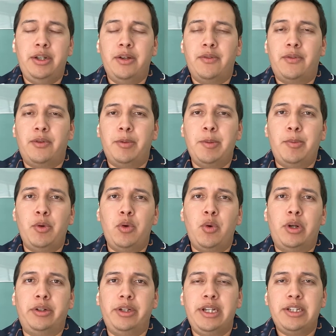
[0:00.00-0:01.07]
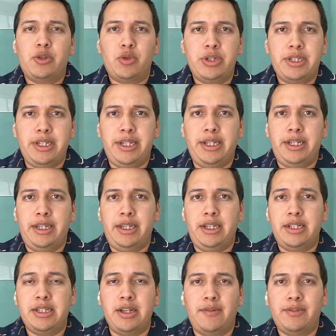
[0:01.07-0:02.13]
for people who are interested in
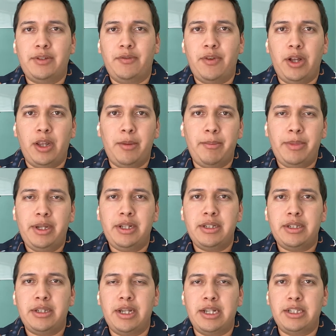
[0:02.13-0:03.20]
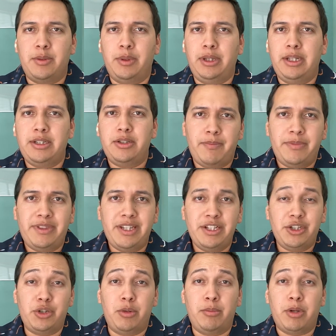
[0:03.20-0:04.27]
self-development as it relates to
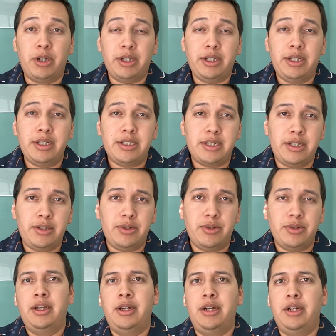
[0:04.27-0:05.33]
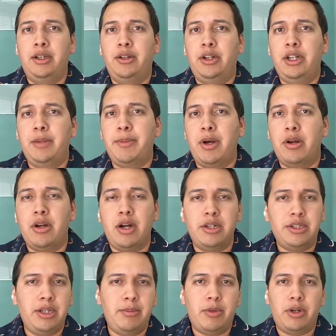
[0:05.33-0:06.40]
digital marketing skills, learning about
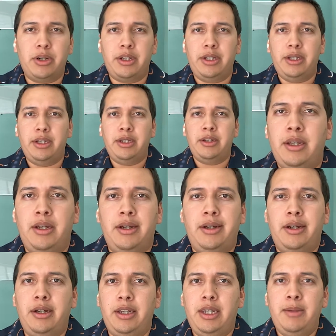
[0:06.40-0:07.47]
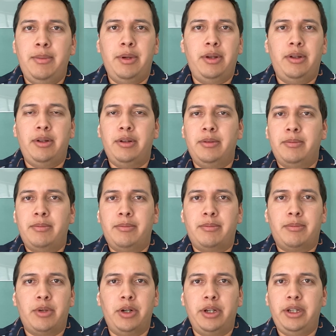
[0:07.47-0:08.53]
content marketing, email
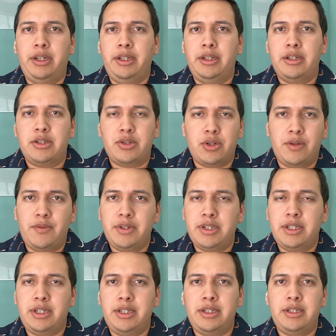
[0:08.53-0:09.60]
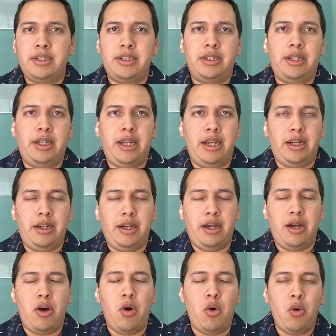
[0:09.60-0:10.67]
marketing services, and a
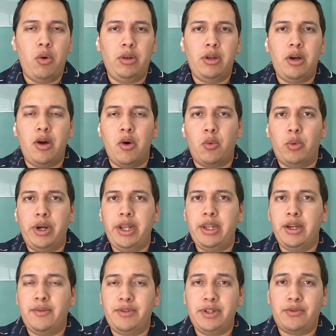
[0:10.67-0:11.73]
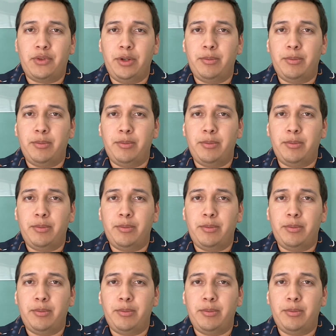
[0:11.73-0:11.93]
whole array of different